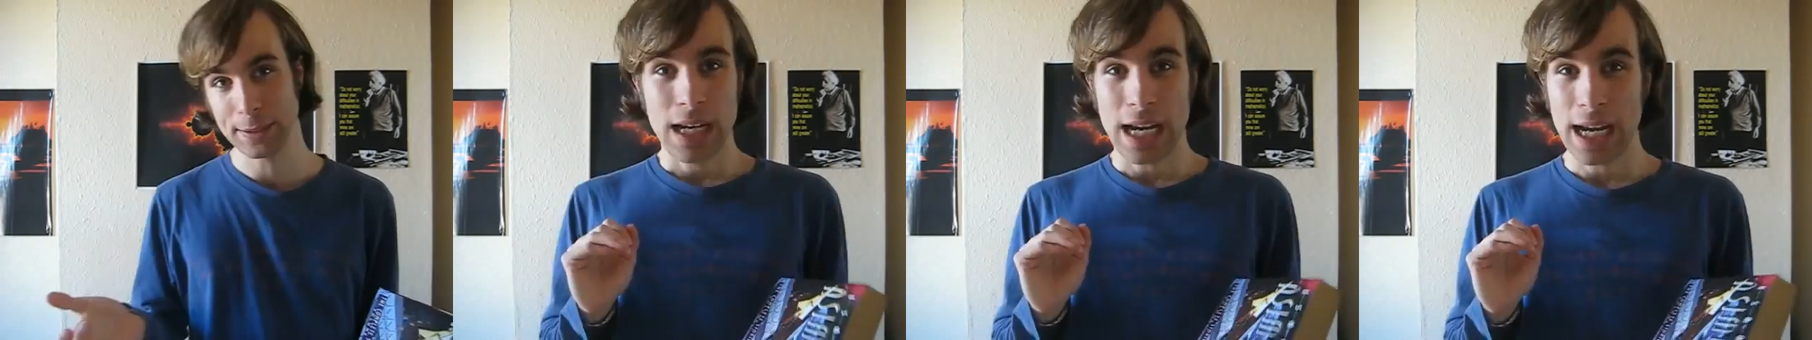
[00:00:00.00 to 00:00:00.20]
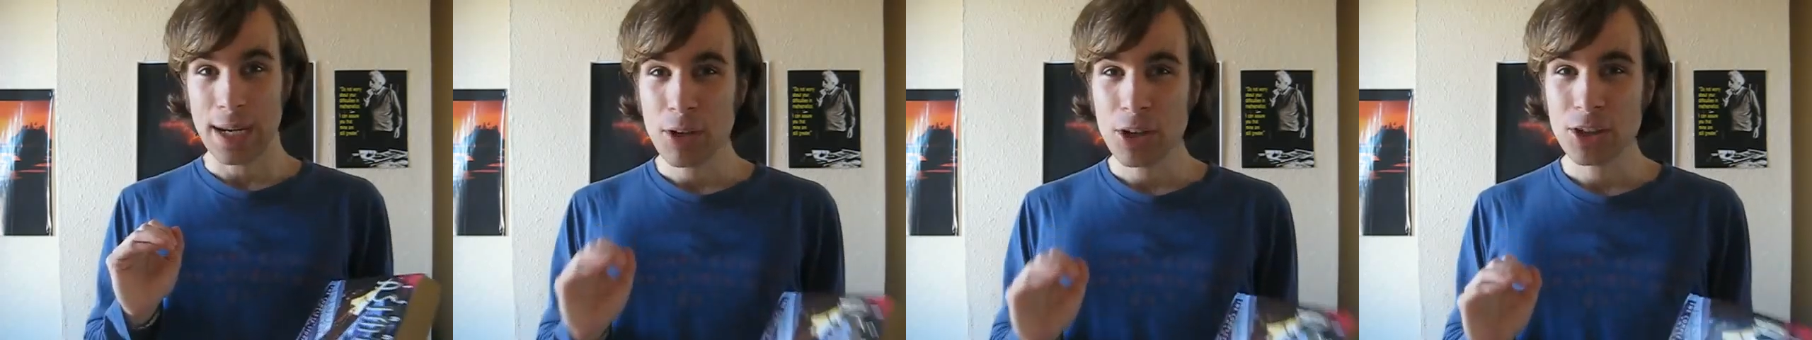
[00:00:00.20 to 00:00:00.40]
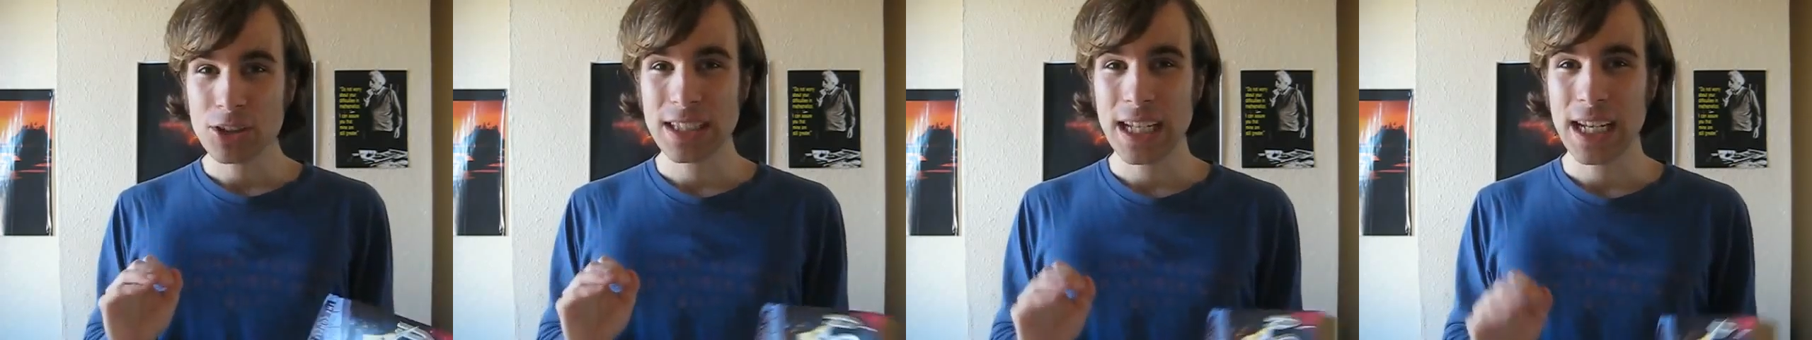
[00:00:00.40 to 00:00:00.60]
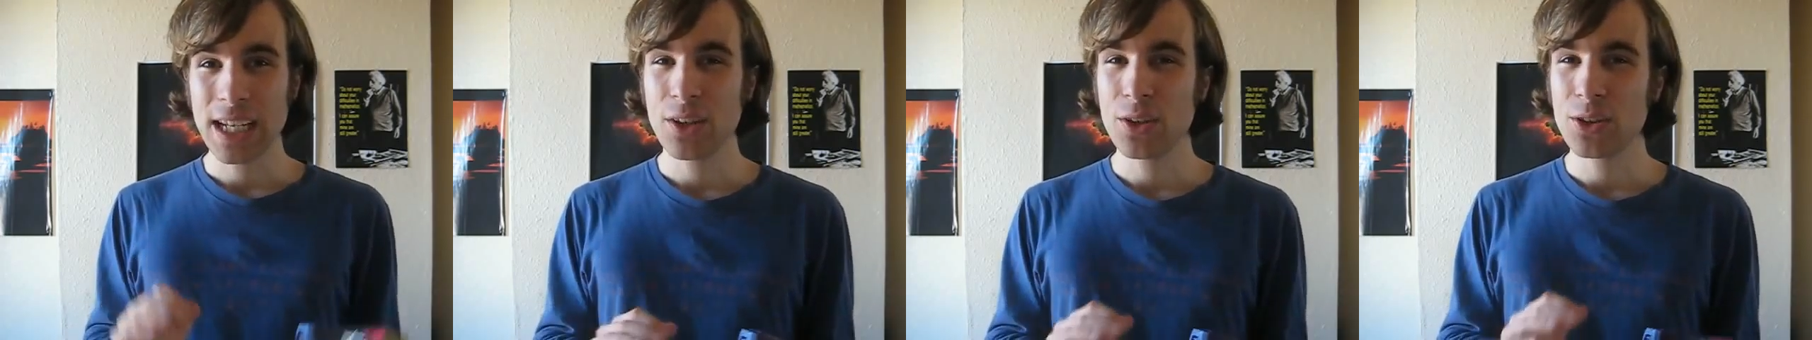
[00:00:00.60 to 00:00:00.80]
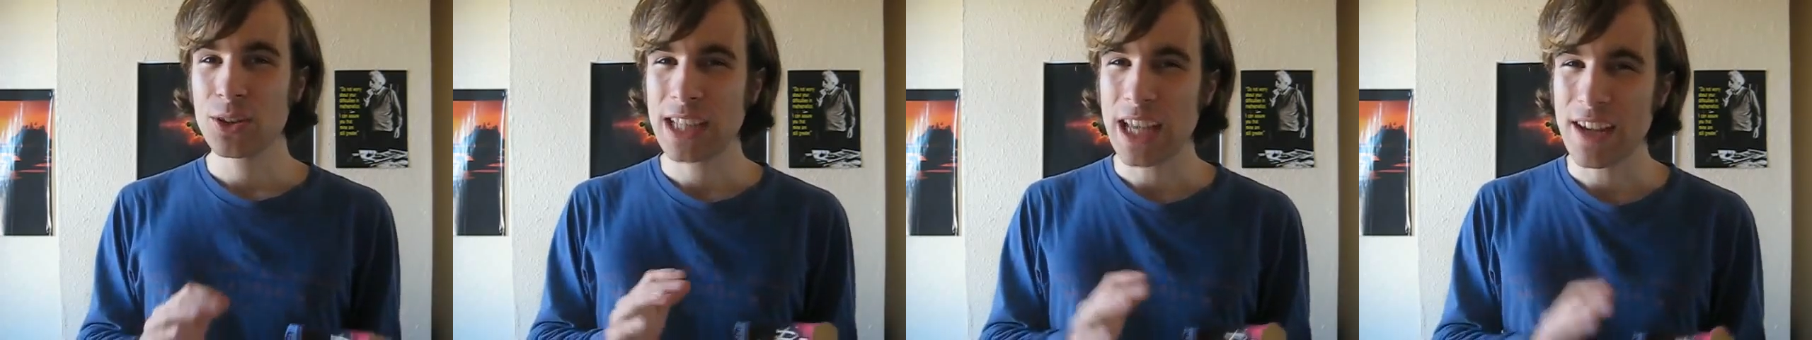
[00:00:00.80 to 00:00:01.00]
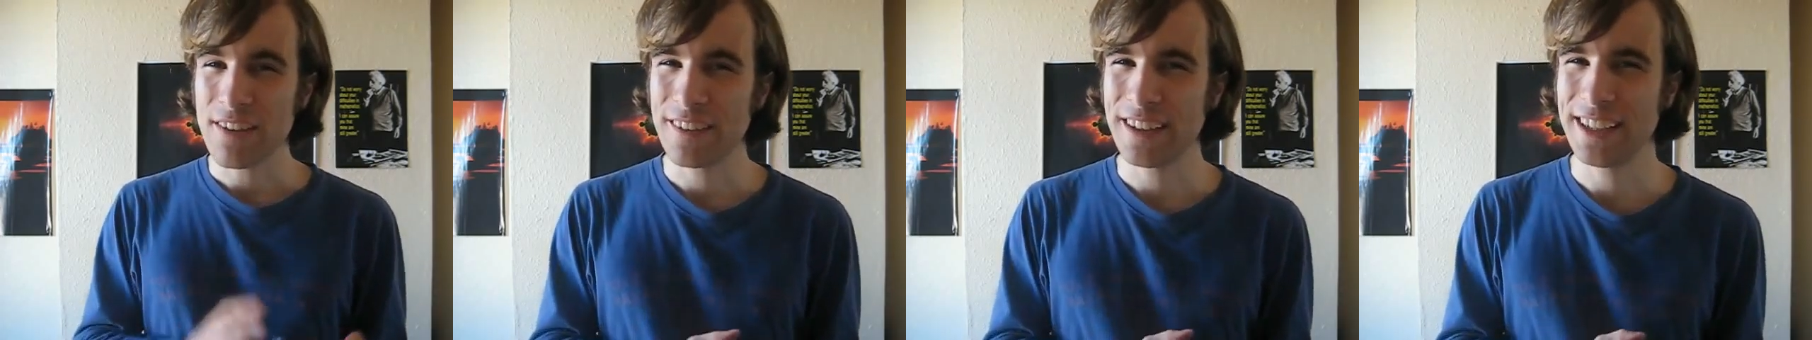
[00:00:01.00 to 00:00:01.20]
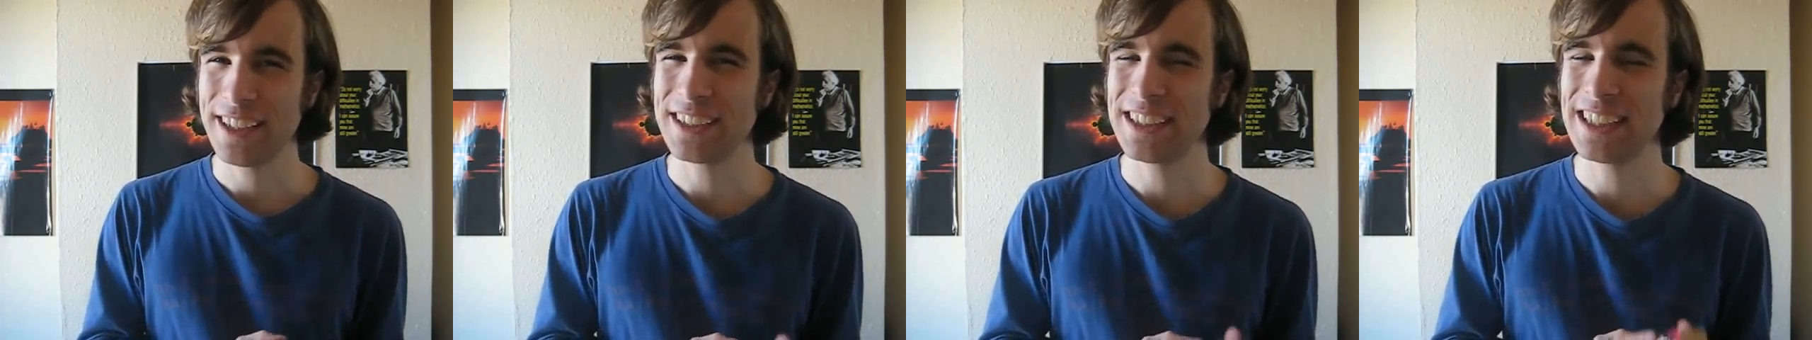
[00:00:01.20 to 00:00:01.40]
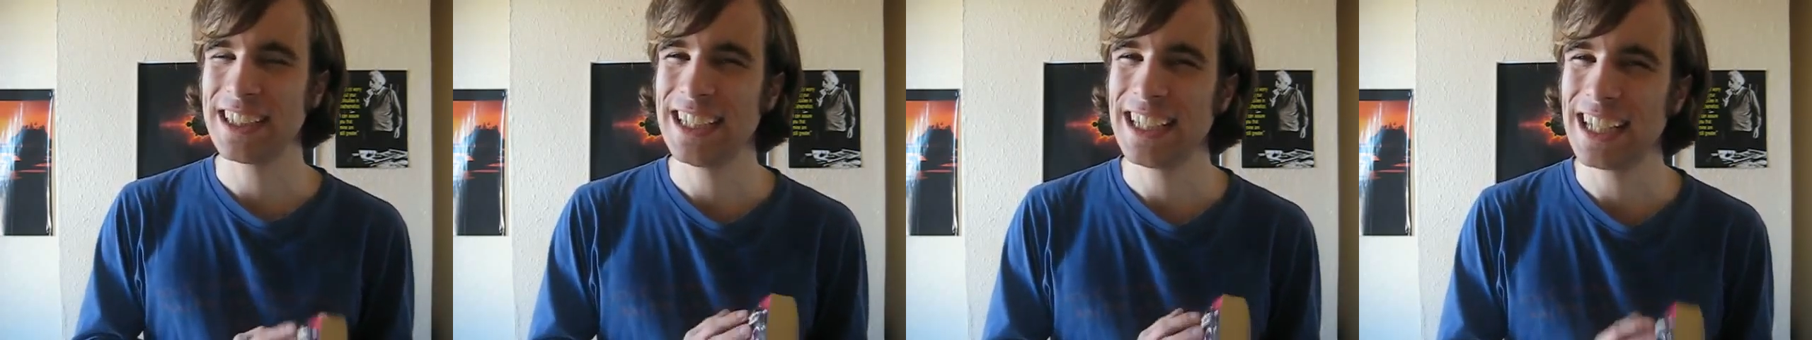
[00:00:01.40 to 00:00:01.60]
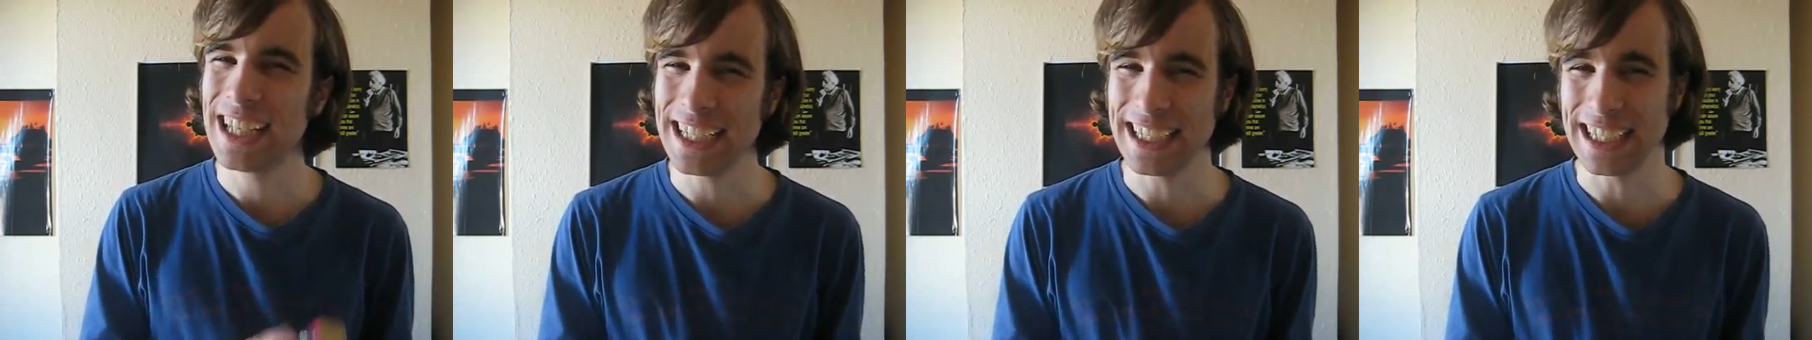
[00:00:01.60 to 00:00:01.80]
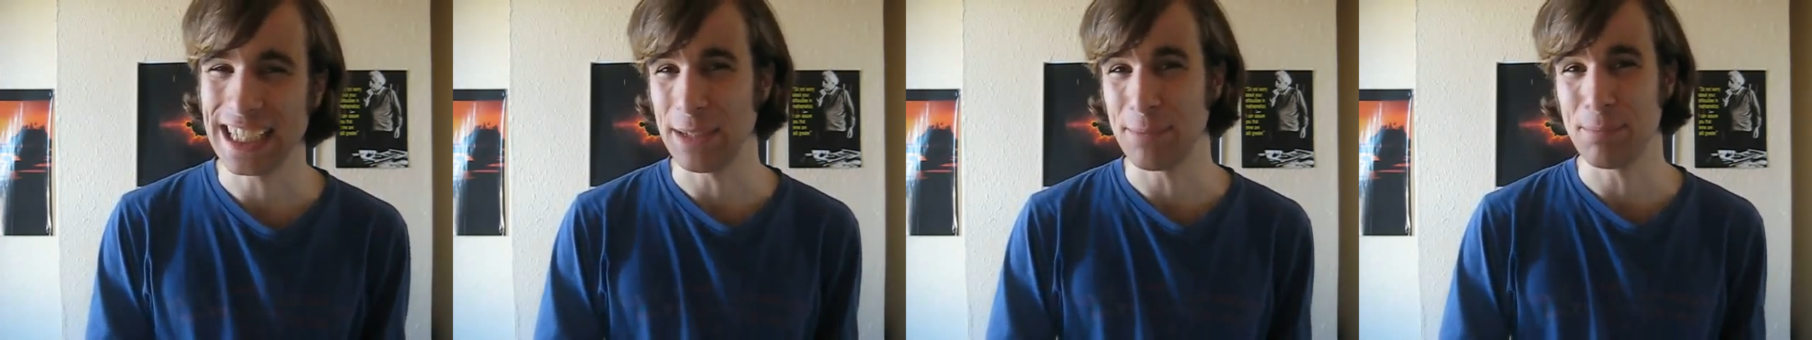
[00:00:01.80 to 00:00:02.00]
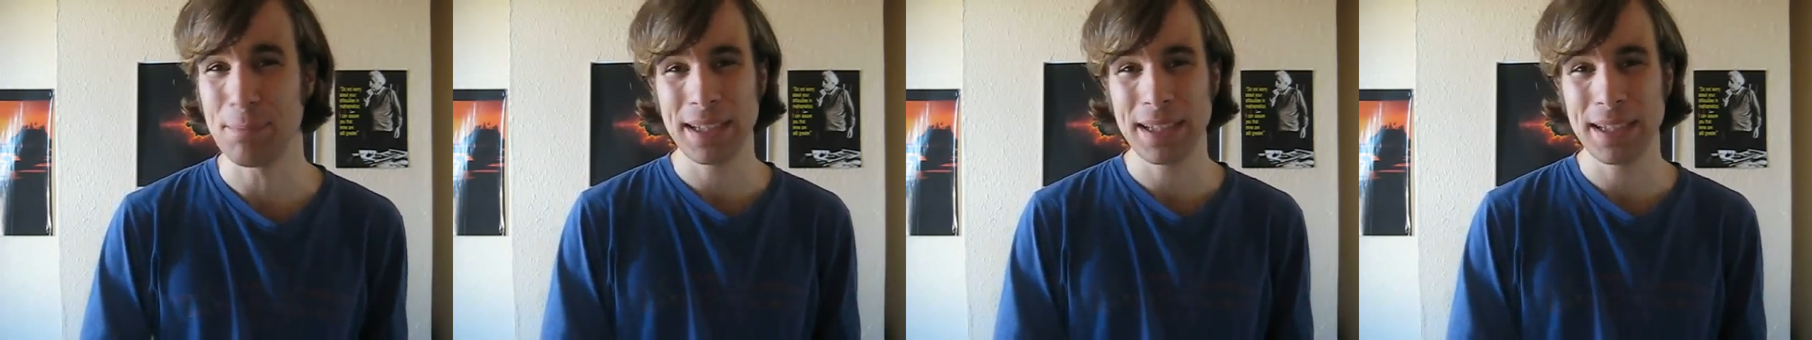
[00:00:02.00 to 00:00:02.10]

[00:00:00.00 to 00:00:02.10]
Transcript: I'm not saying you're definitely going to like it,